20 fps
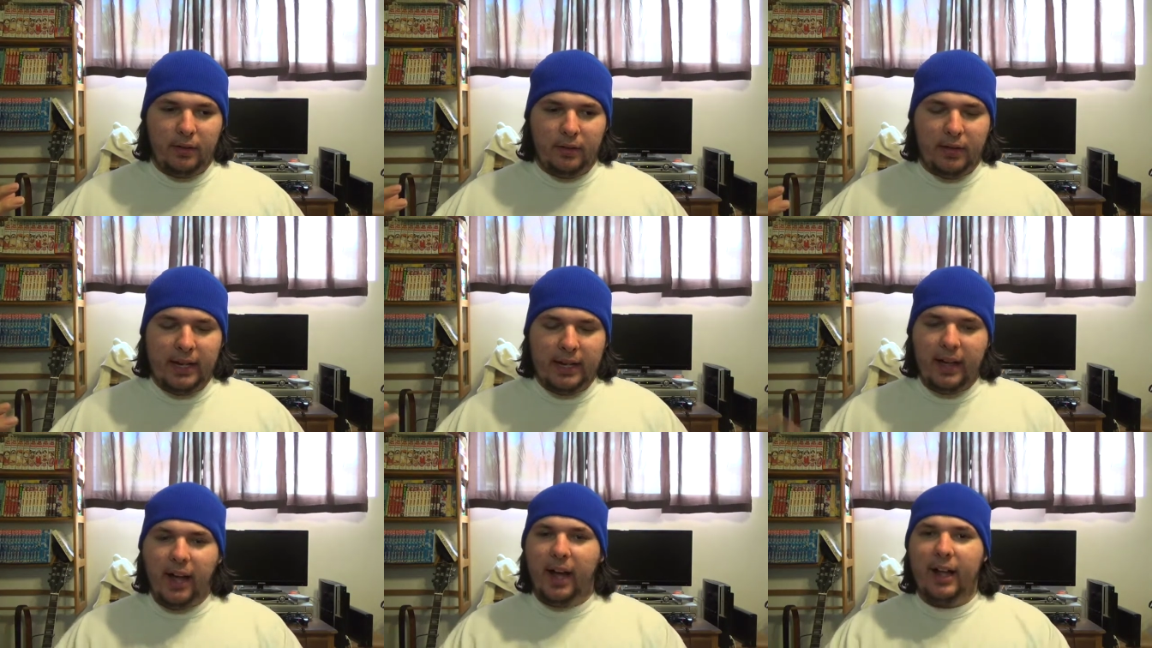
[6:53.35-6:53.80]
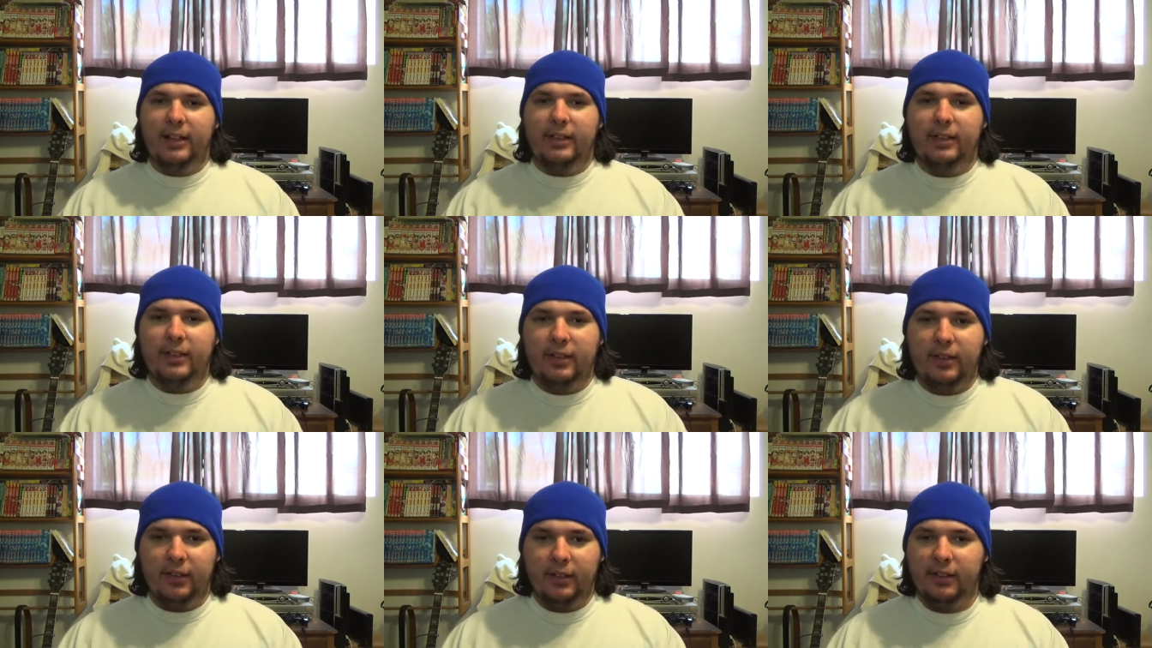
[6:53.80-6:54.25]
it
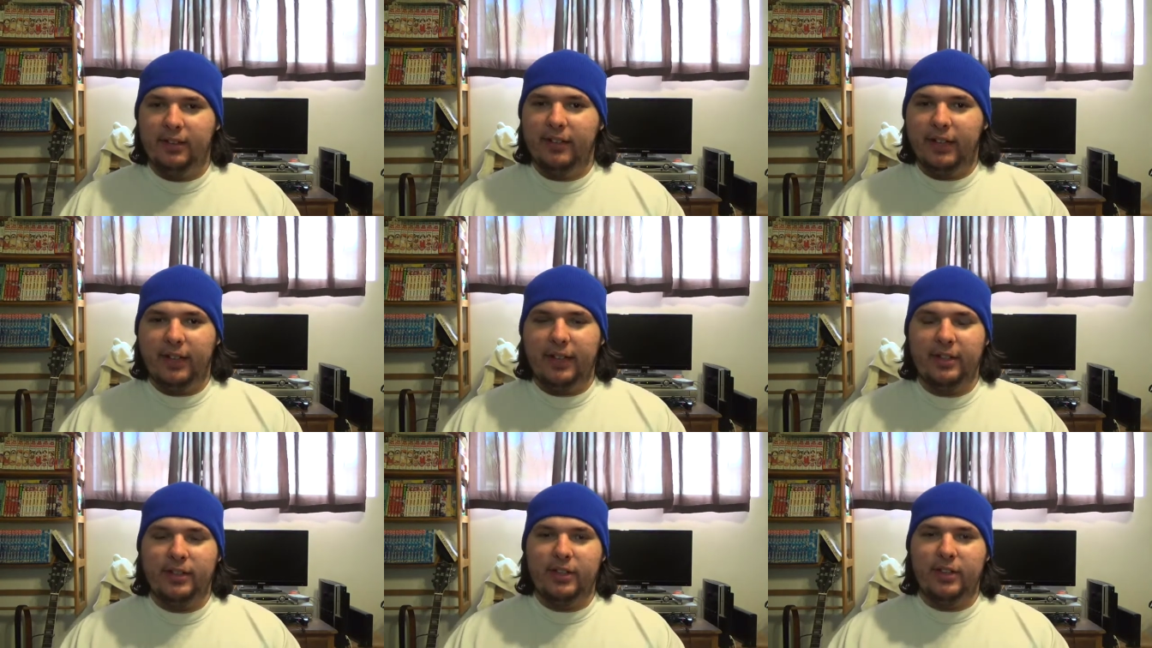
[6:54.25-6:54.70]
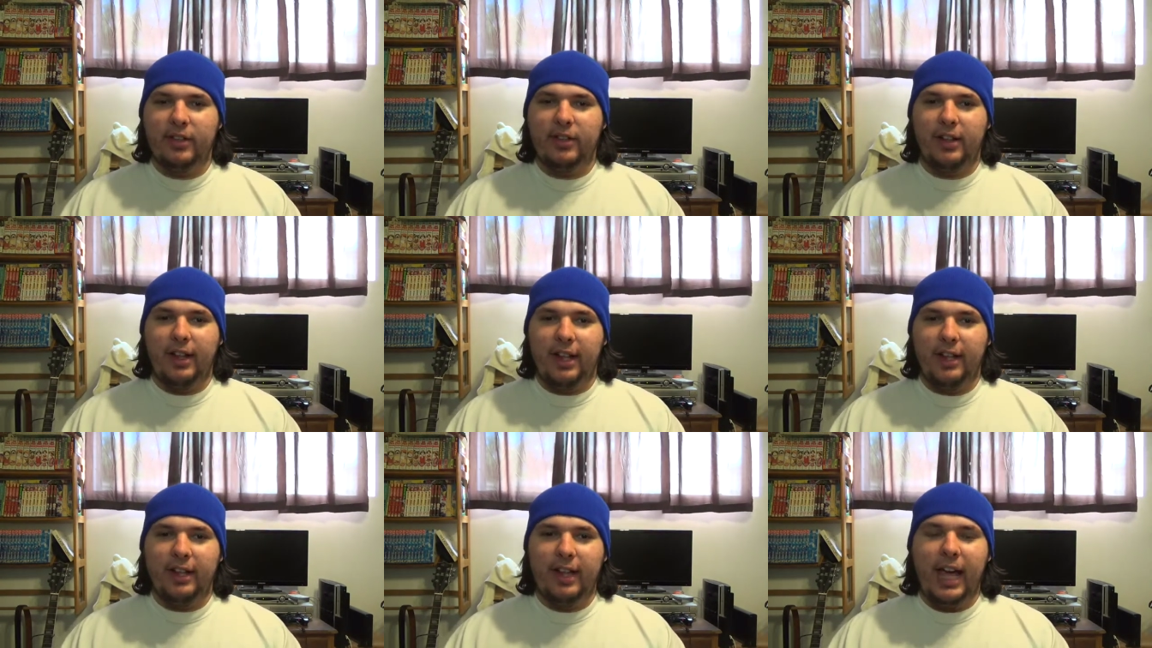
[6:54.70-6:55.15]
cuts. Like, it's just
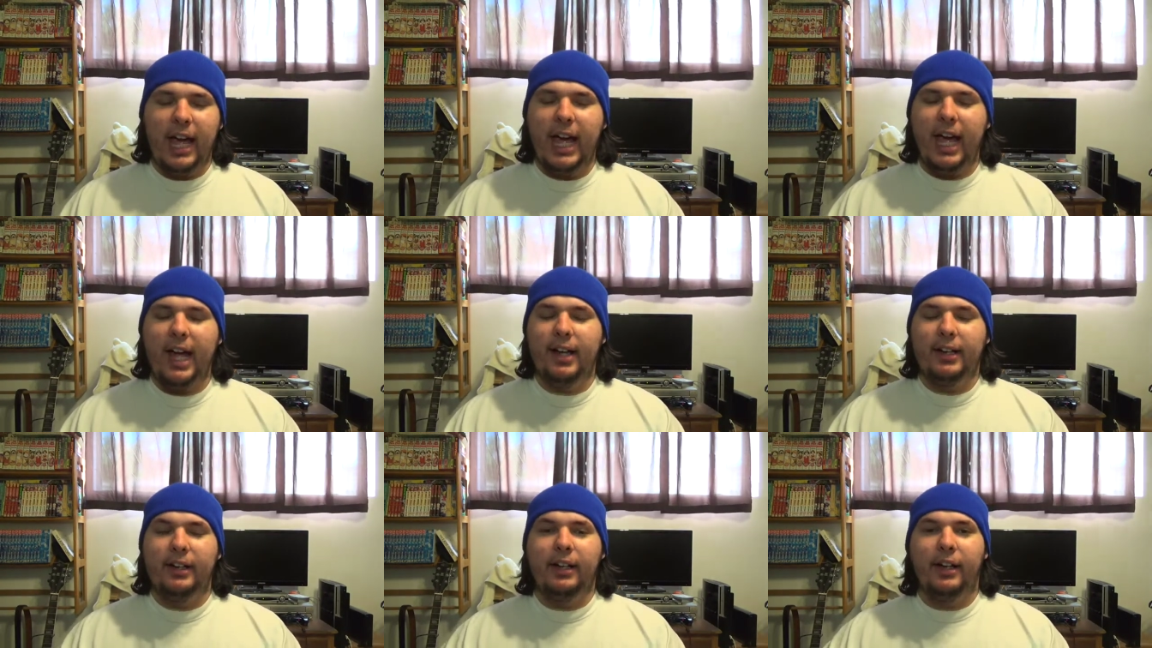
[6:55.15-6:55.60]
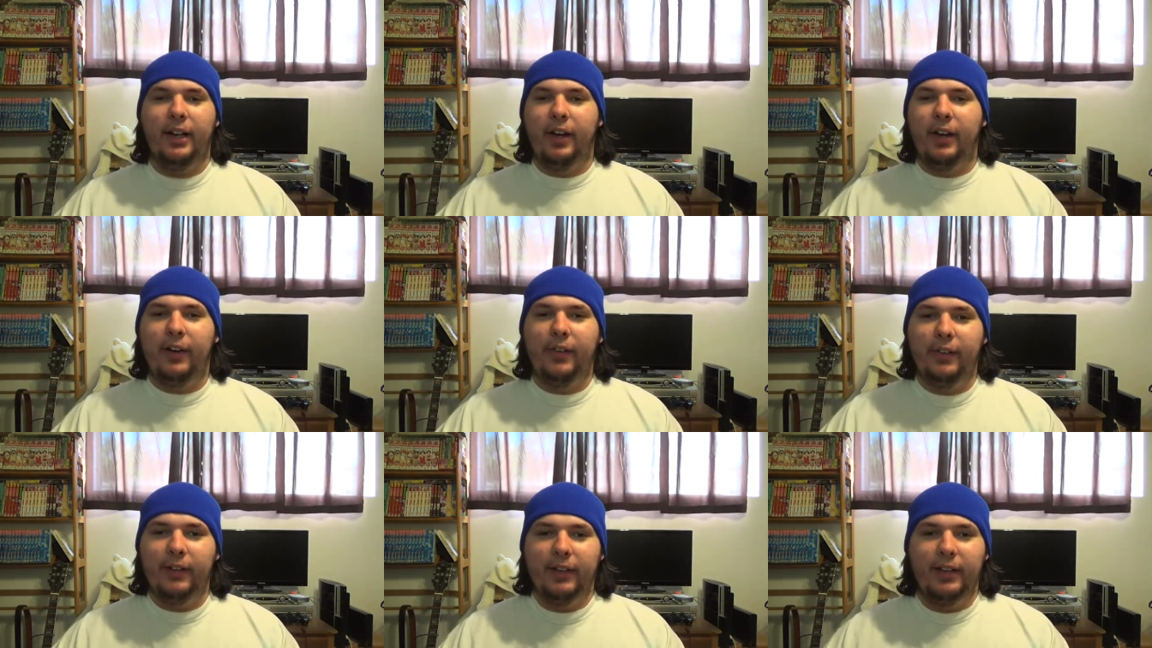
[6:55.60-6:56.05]
like, yeah, you
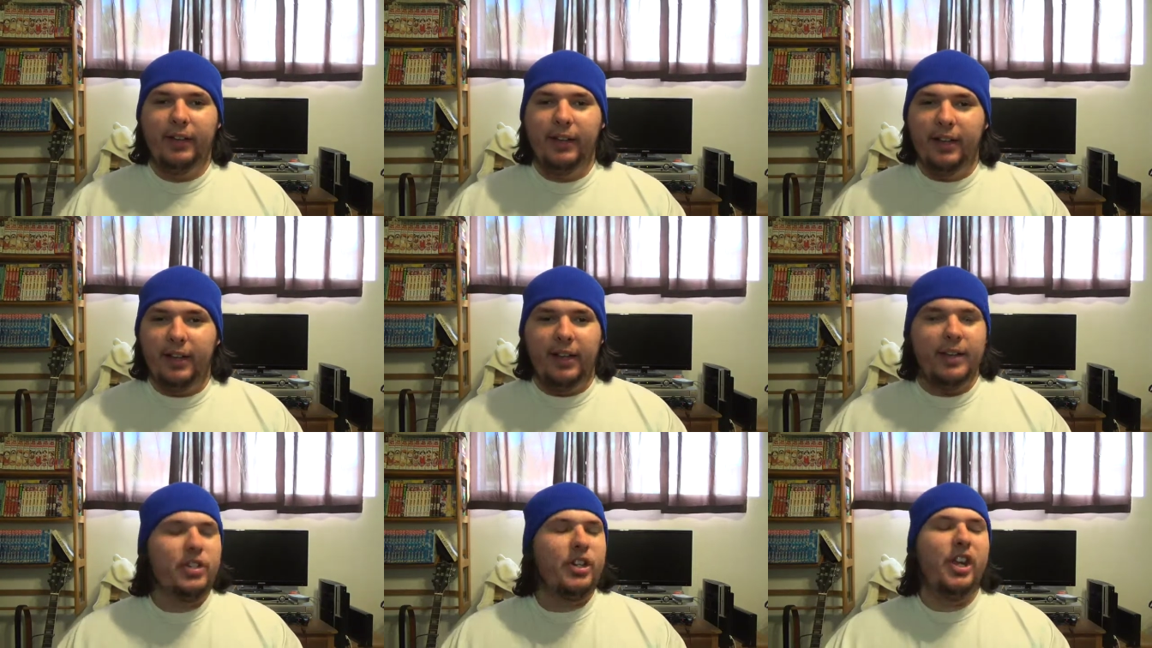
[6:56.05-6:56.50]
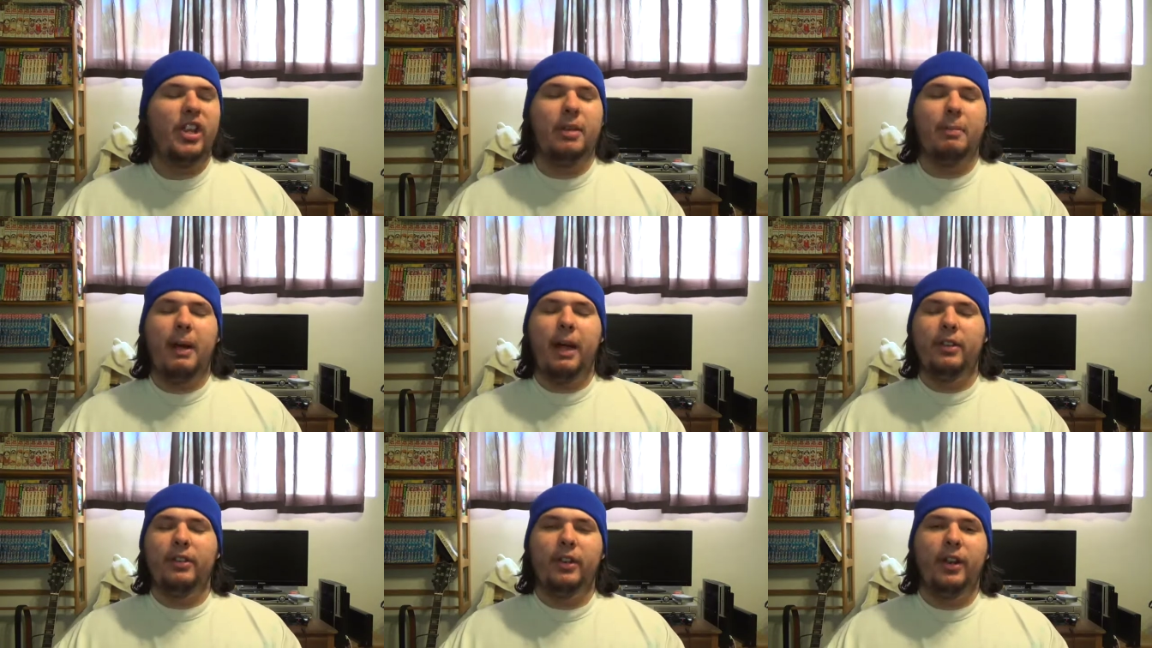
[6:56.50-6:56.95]
know, shit's
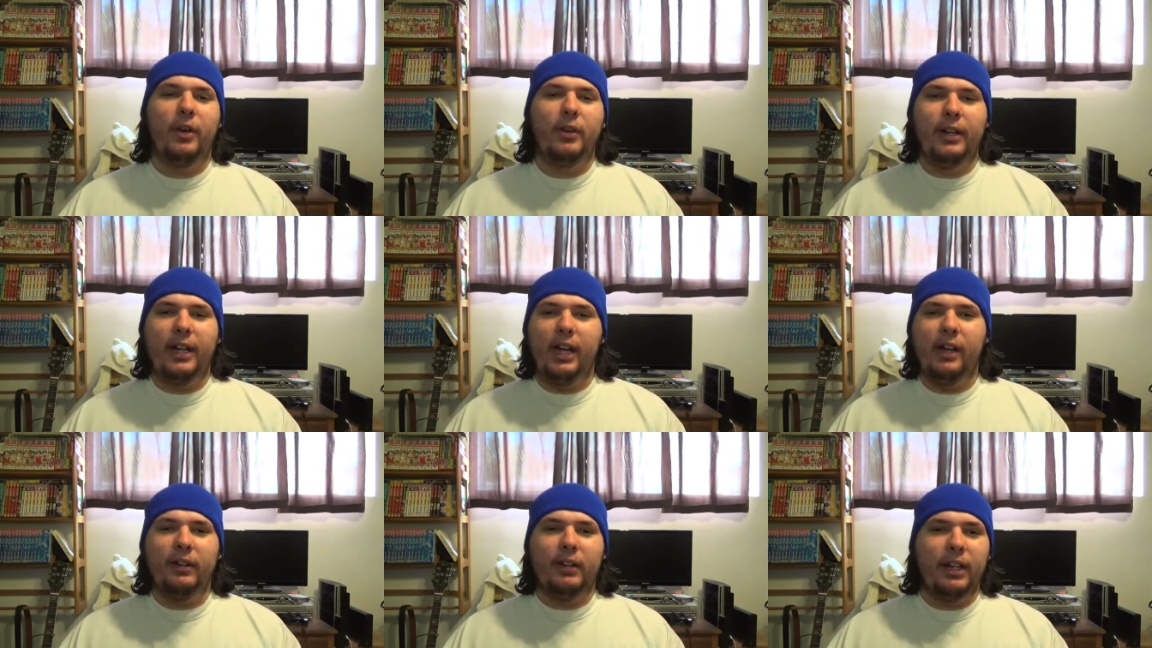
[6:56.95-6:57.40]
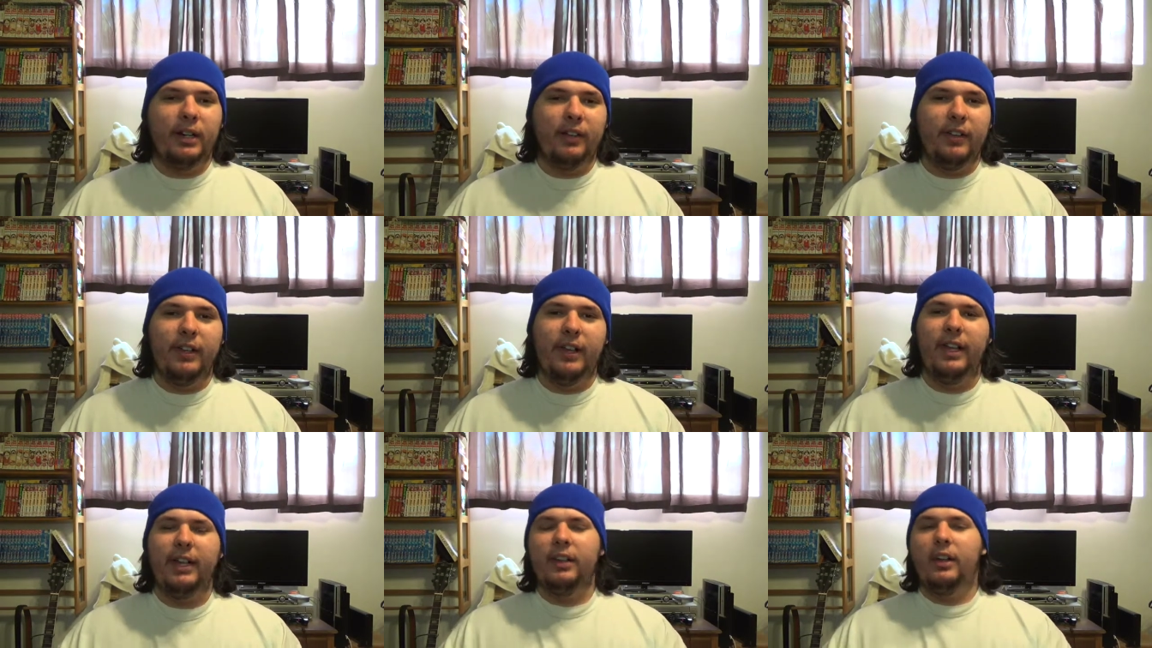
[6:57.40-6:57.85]
about to go down and
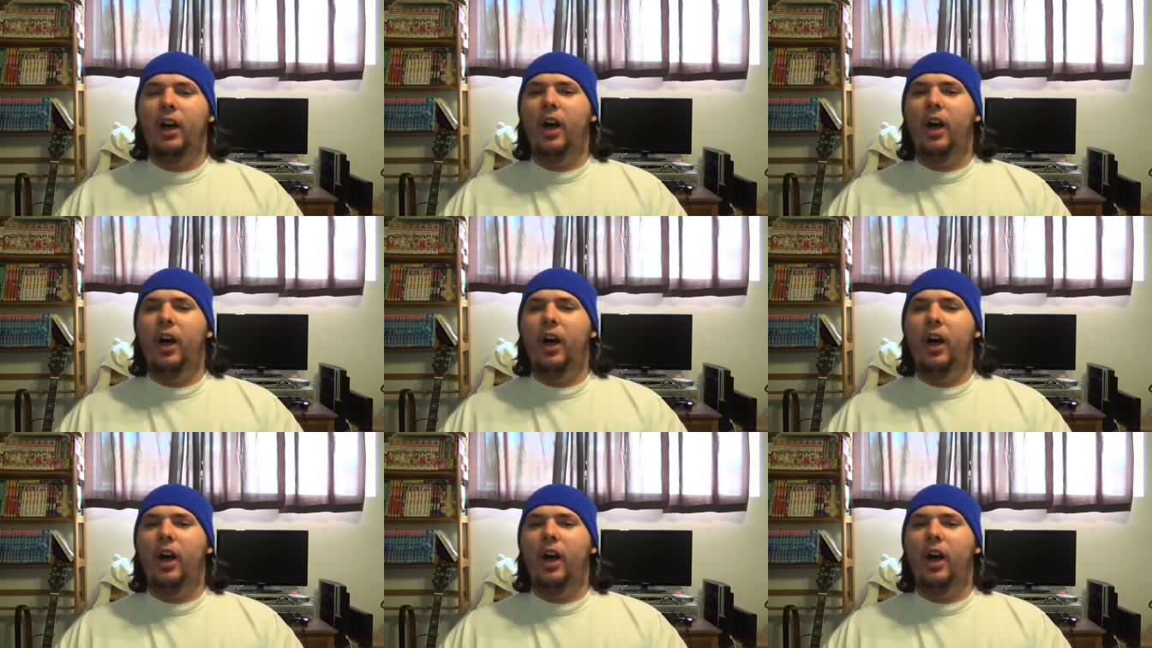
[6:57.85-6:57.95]
everything.